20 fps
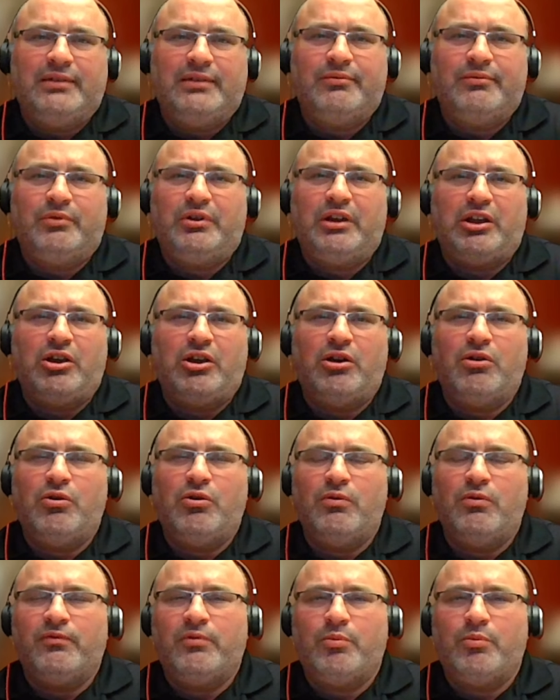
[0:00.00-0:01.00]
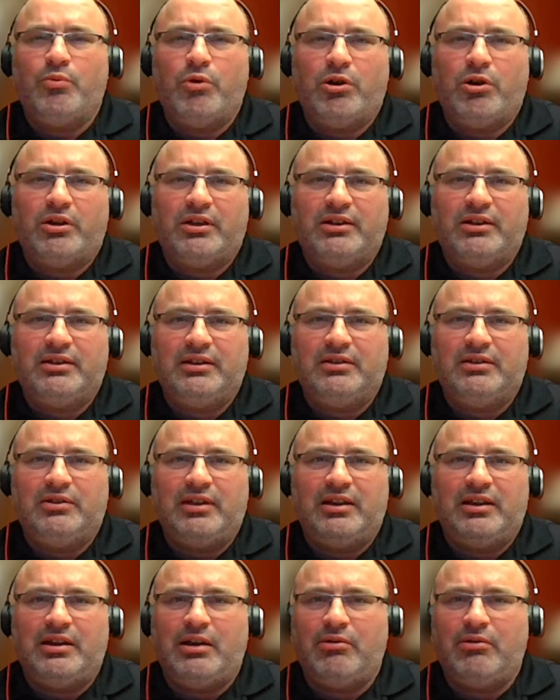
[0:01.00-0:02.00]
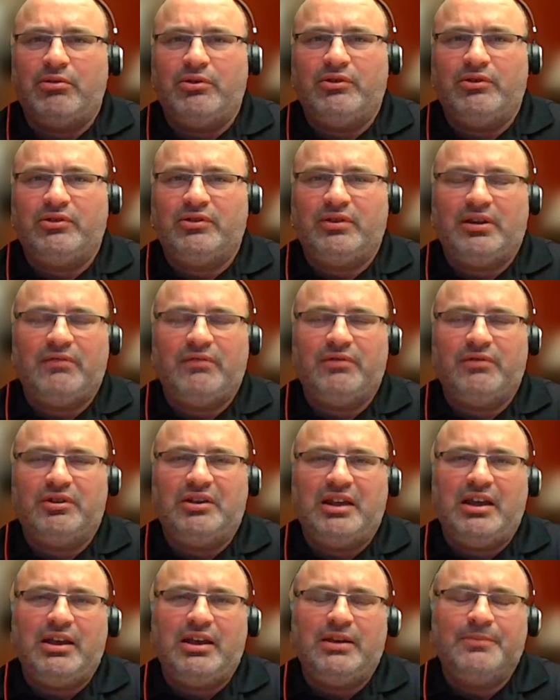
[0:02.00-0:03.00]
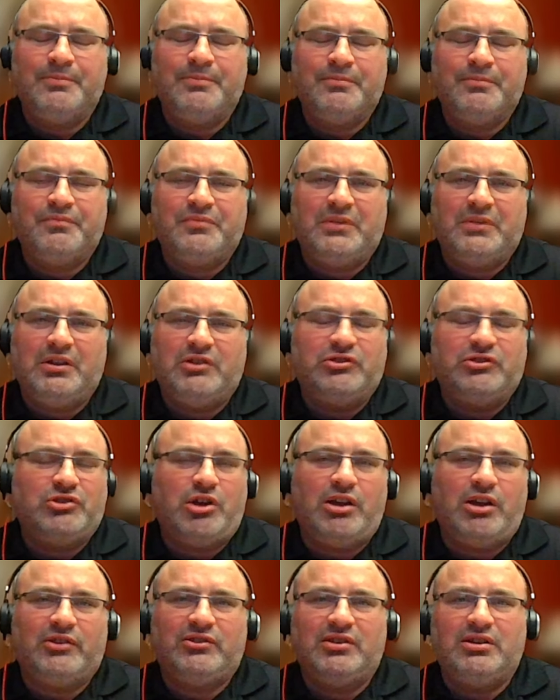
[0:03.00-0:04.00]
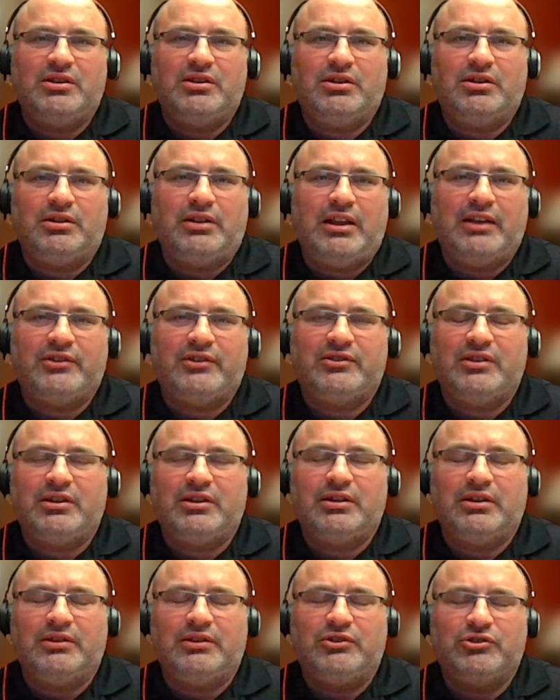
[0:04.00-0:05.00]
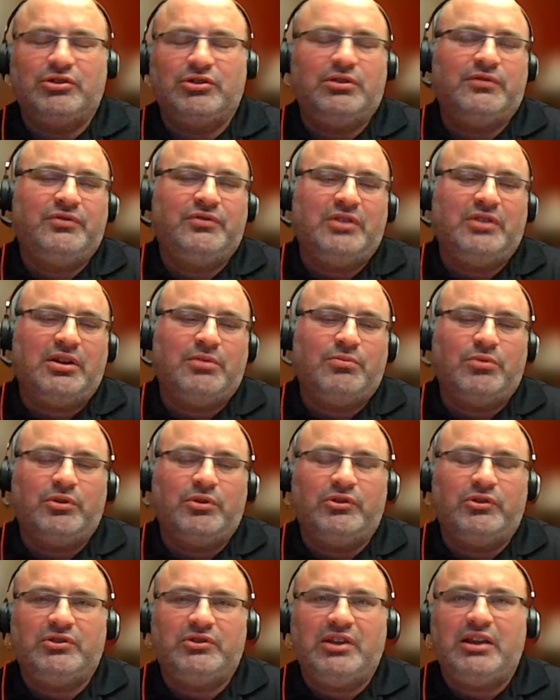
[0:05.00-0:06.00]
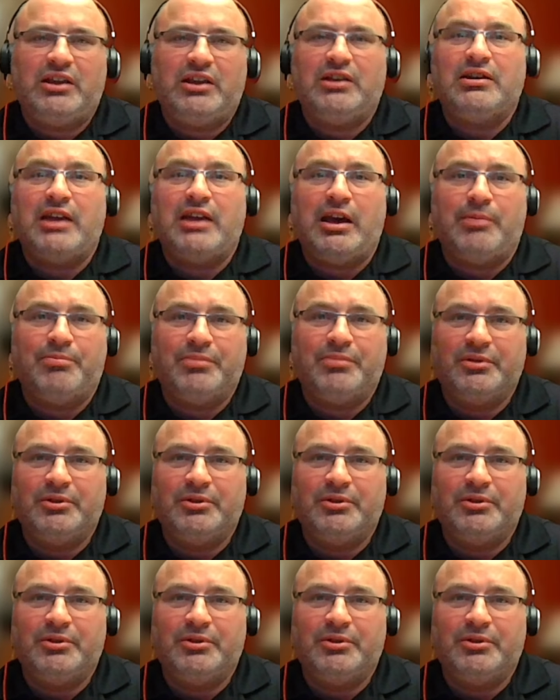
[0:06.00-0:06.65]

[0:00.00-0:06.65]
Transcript: When I got home from work, I did 10 hours every day, exhausted. And the last thing I should have done was take a nap.